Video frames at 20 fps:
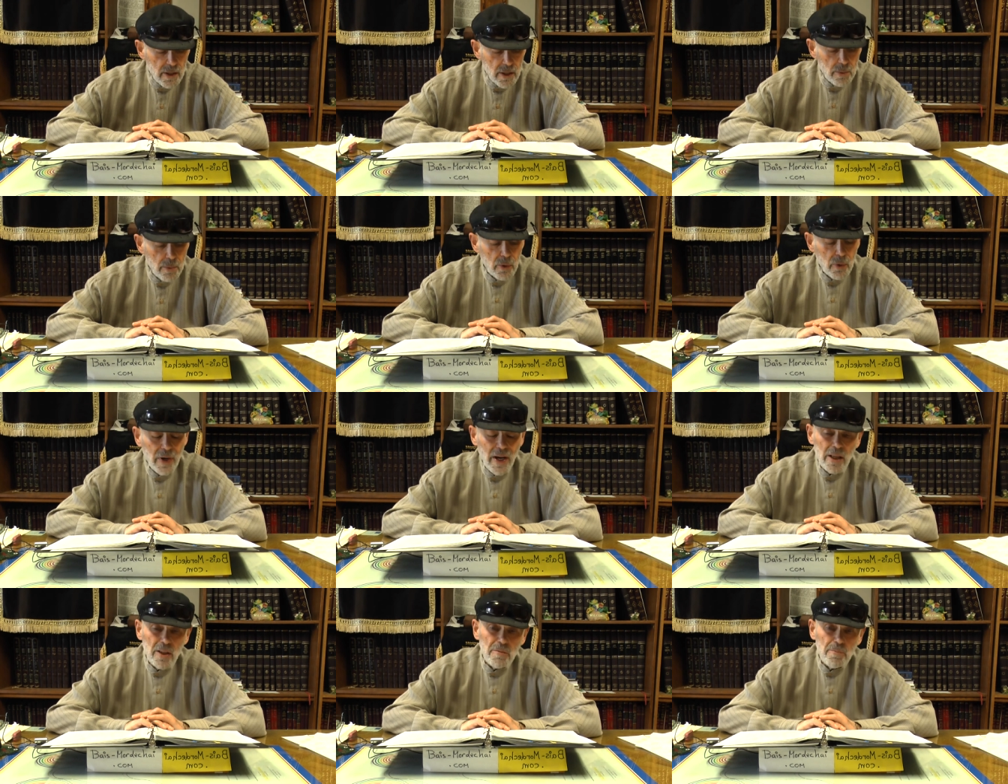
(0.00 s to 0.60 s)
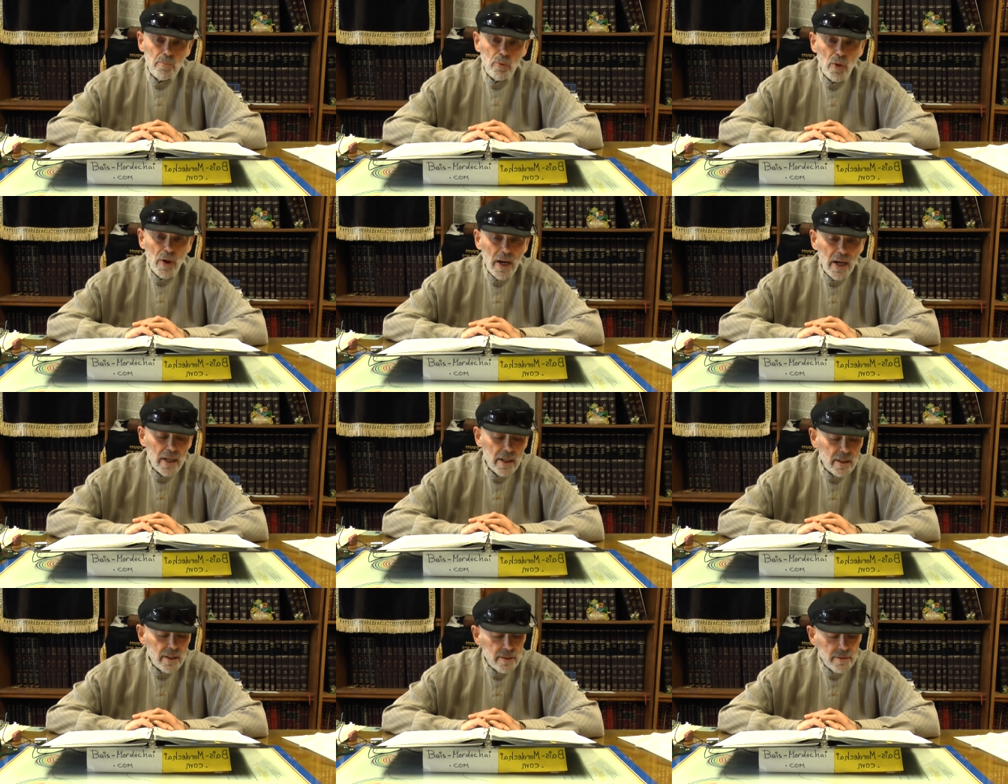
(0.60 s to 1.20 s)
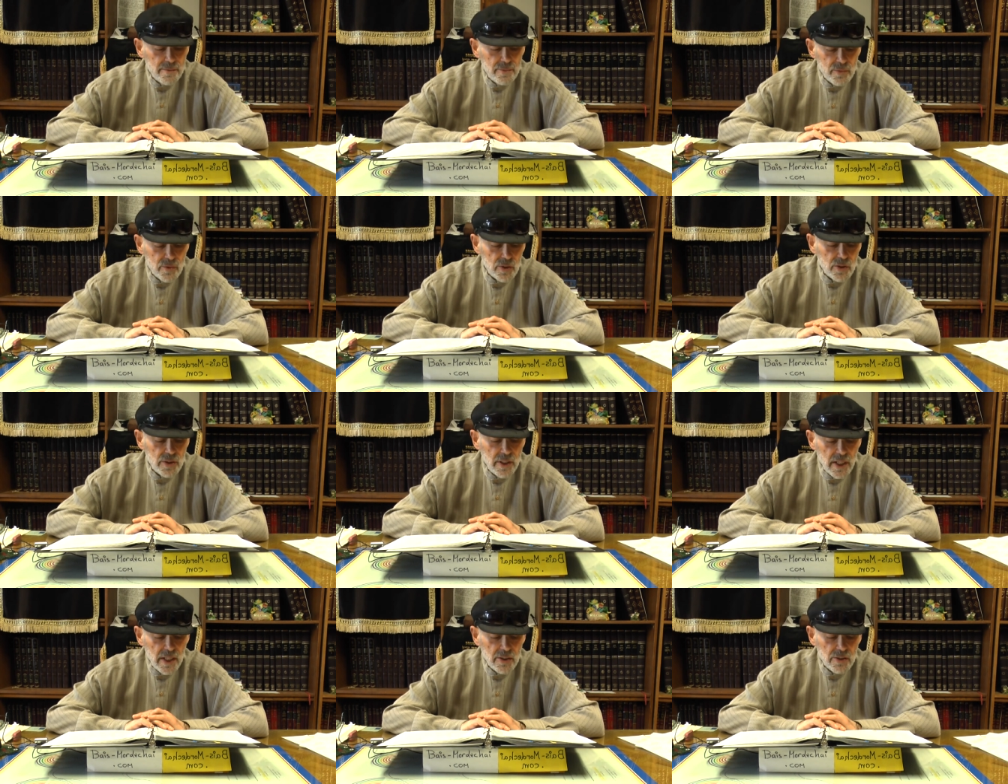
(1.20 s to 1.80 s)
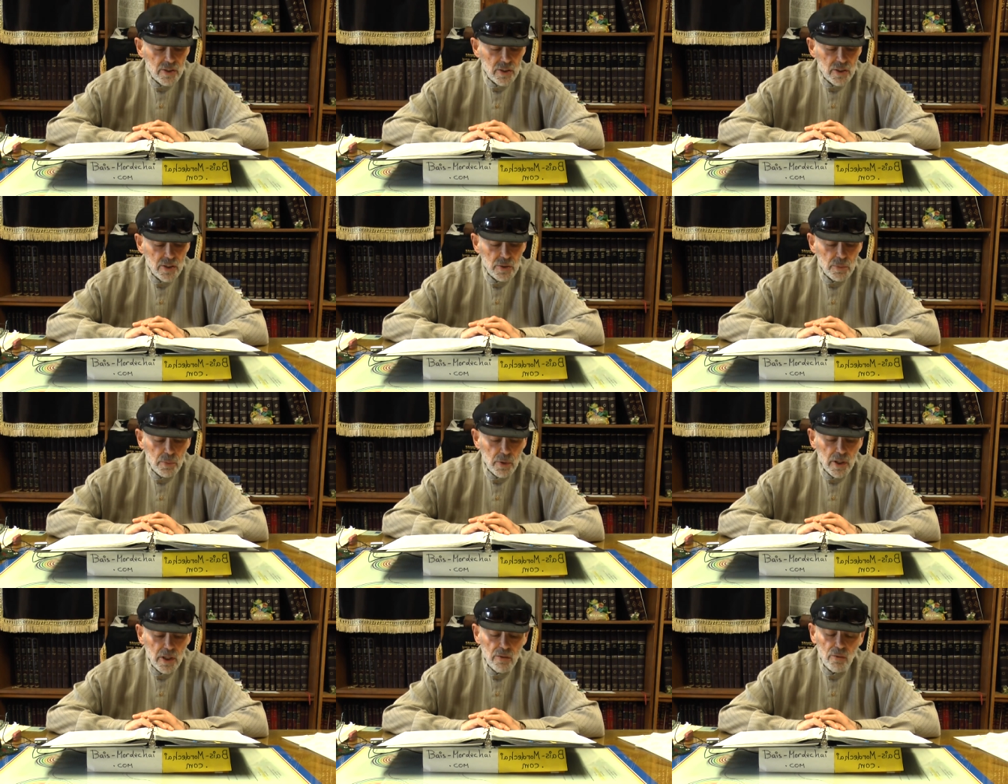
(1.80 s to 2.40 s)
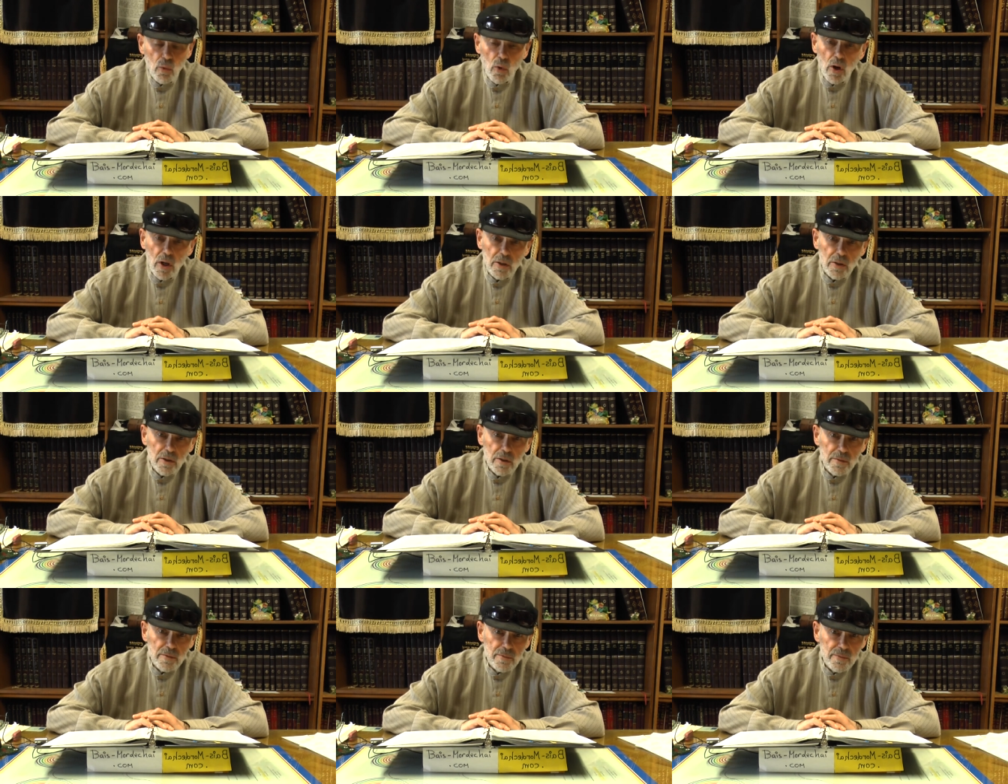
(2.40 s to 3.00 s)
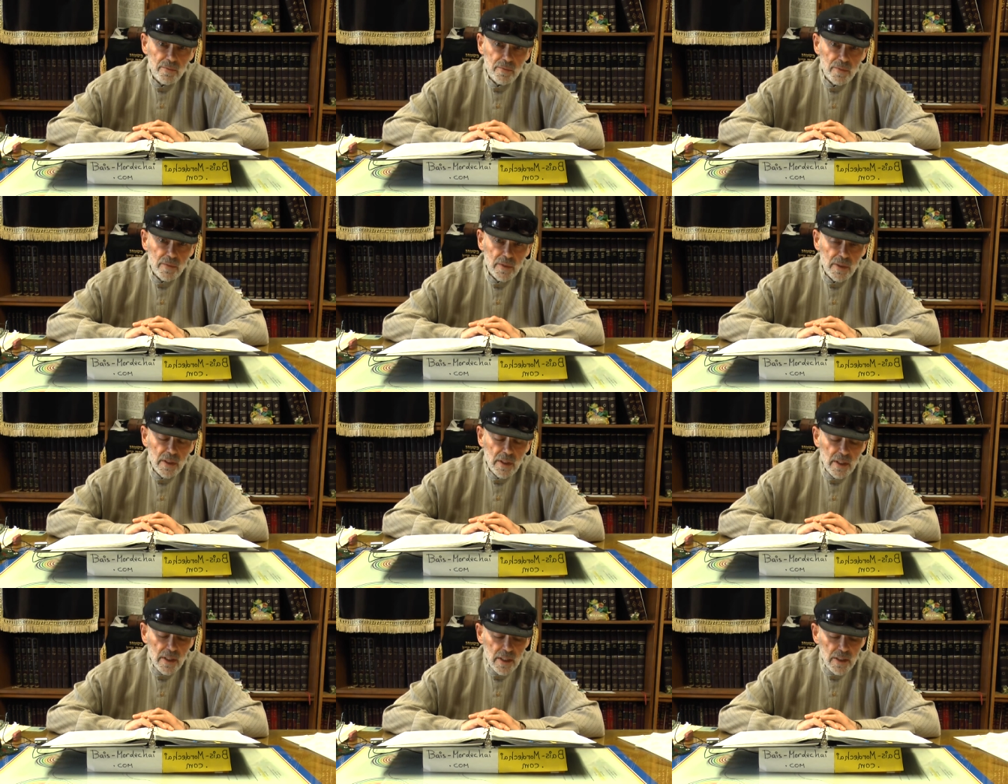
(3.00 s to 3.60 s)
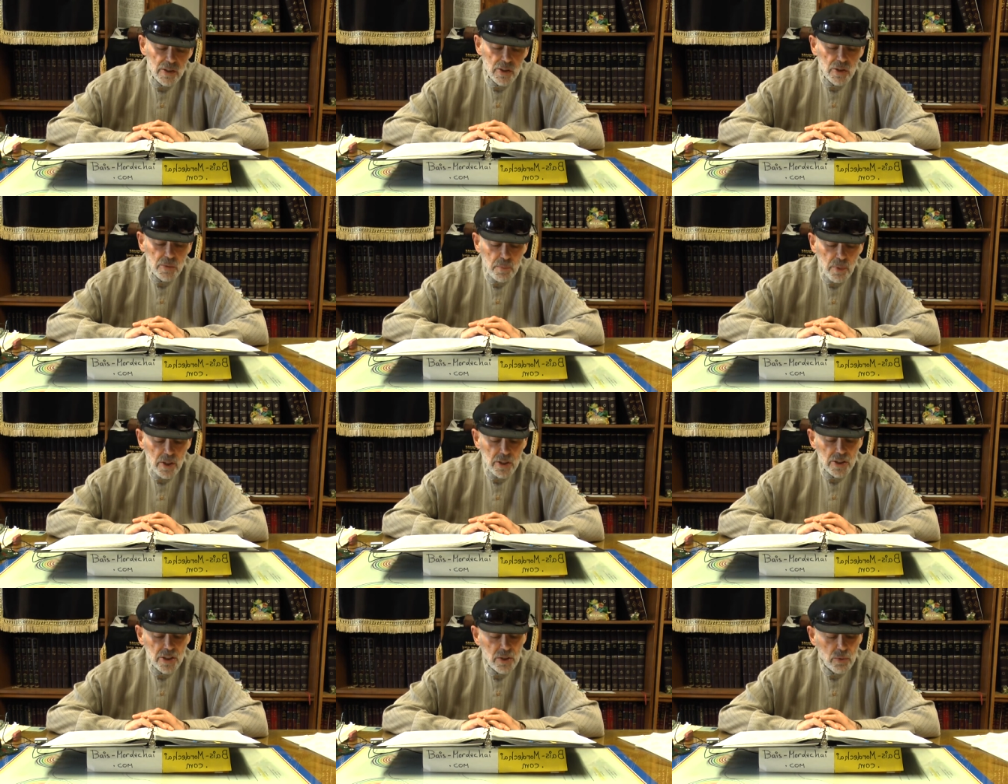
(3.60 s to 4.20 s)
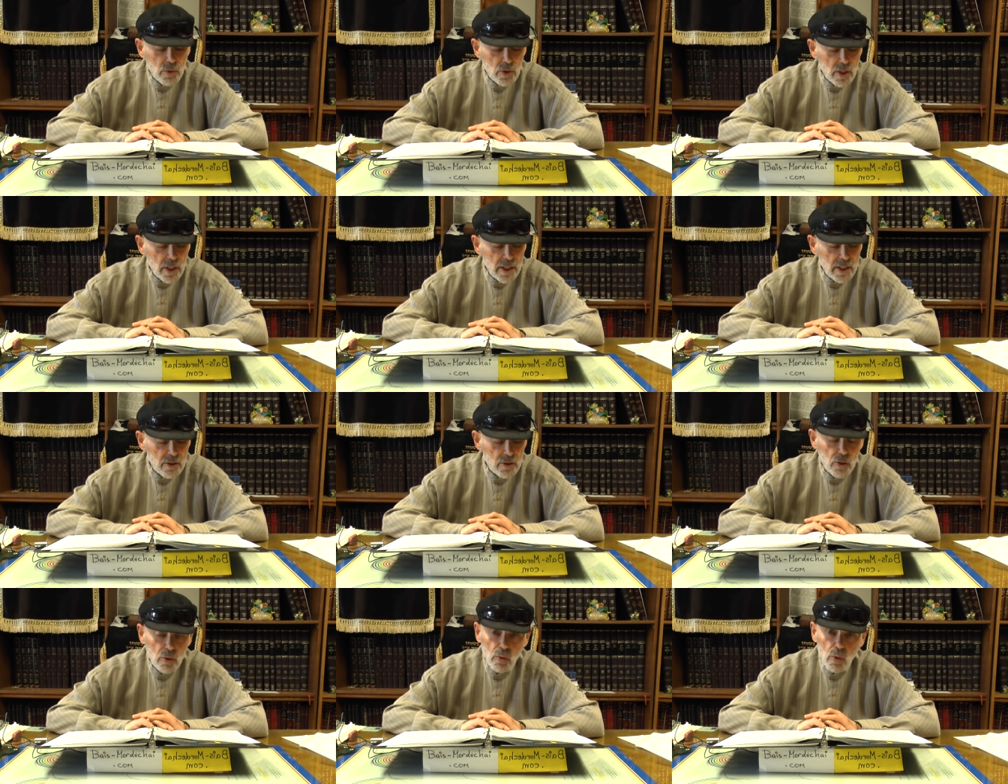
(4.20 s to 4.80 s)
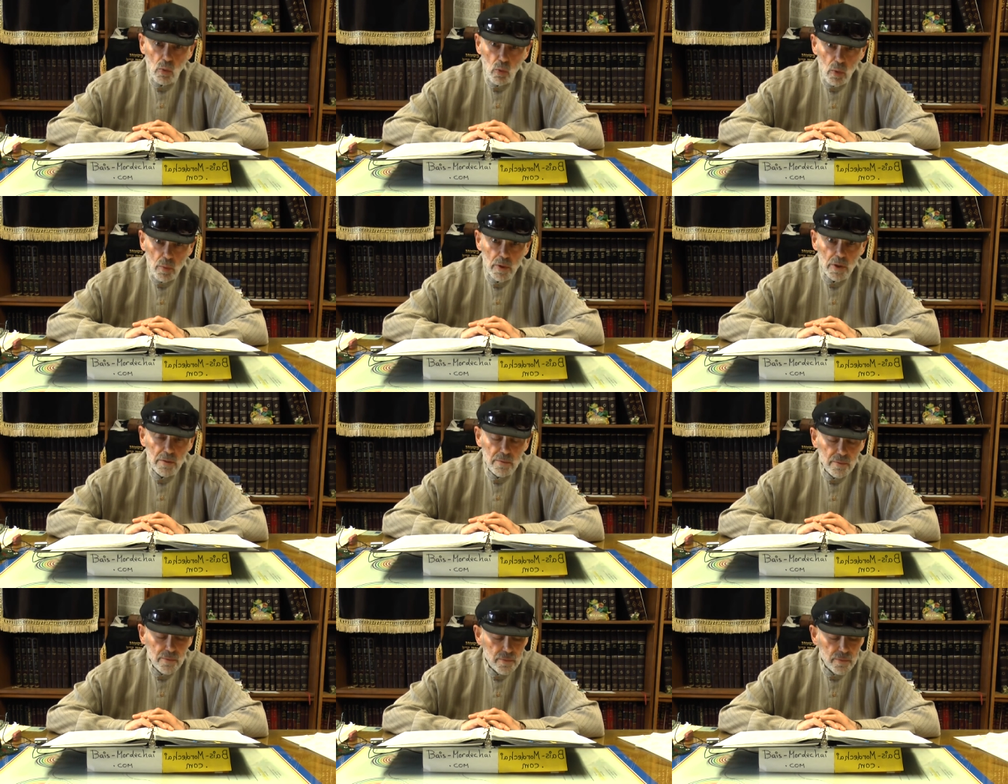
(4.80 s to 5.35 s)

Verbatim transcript: The Maral of Prague states that a spring of water is especially related to a woman.